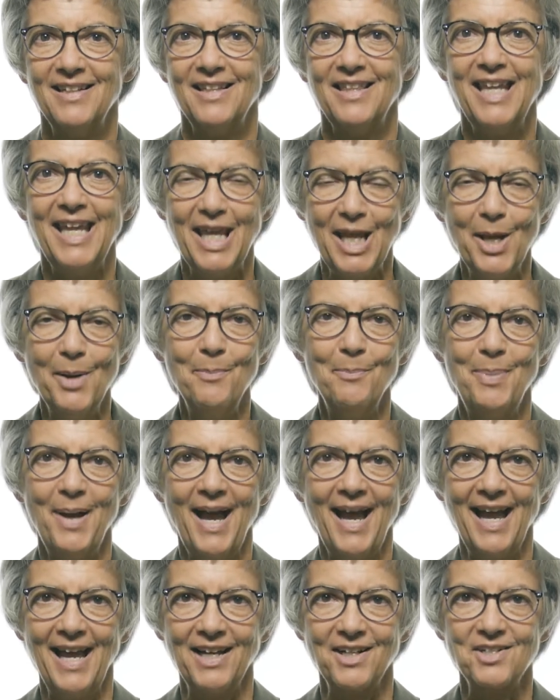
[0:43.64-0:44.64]
the
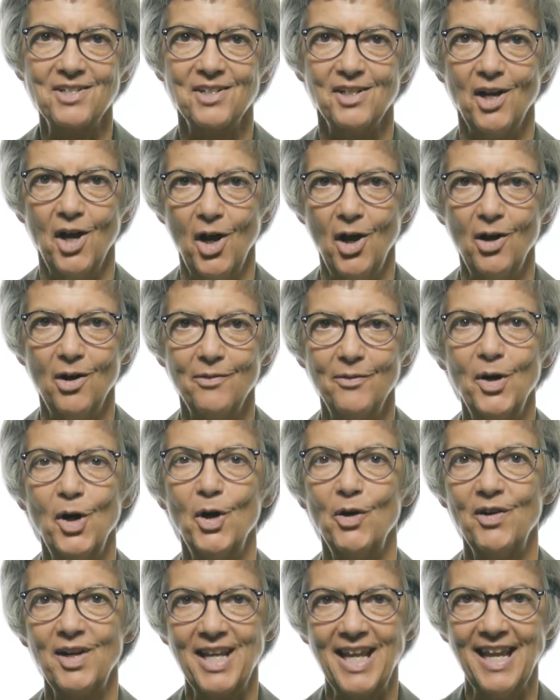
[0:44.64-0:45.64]
impact of
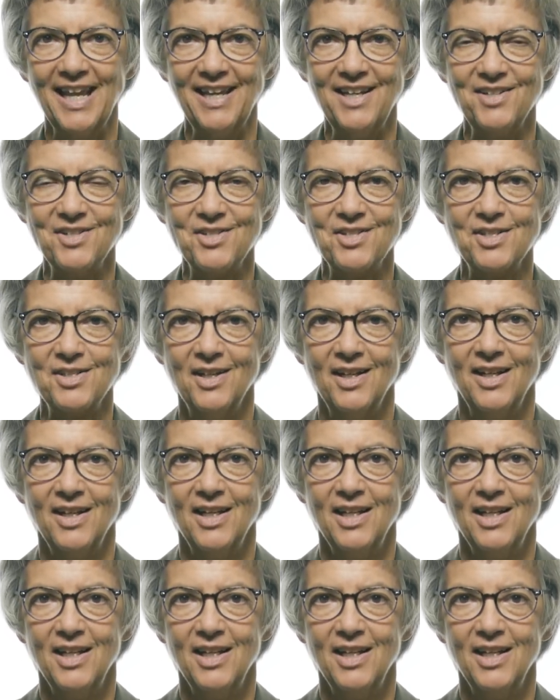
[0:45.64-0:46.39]
hurricanes.